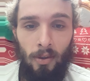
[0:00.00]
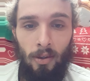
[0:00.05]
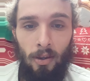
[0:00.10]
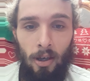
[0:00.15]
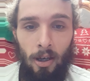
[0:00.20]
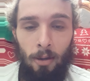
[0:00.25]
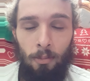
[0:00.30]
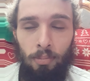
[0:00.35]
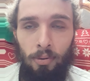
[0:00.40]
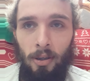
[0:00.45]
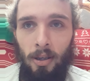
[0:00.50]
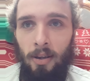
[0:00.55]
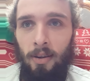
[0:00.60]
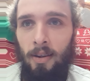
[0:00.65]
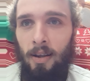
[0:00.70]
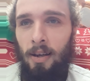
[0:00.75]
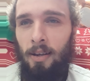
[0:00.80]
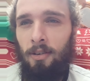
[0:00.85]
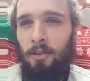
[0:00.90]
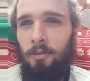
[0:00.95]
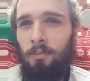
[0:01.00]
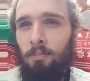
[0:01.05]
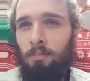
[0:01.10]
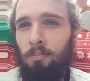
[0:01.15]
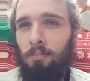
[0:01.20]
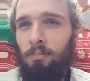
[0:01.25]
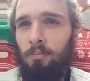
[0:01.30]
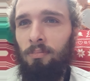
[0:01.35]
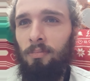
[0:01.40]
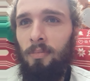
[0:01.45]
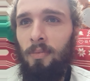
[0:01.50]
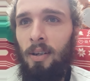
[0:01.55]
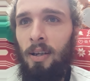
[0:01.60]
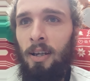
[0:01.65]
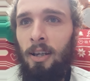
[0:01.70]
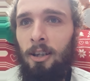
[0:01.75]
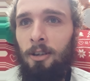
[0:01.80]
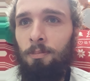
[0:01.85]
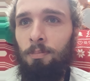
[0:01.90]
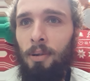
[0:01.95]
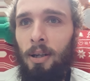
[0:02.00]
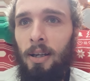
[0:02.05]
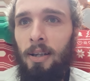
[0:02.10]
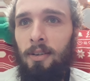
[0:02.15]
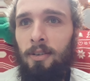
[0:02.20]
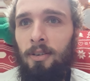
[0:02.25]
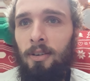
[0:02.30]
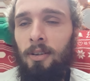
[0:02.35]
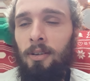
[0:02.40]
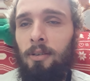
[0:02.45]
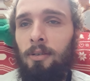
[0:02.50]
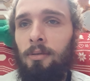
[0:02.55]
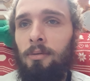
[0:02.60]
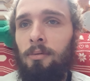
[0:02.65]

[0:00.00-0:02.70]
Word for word: Hopefully that's that explains it.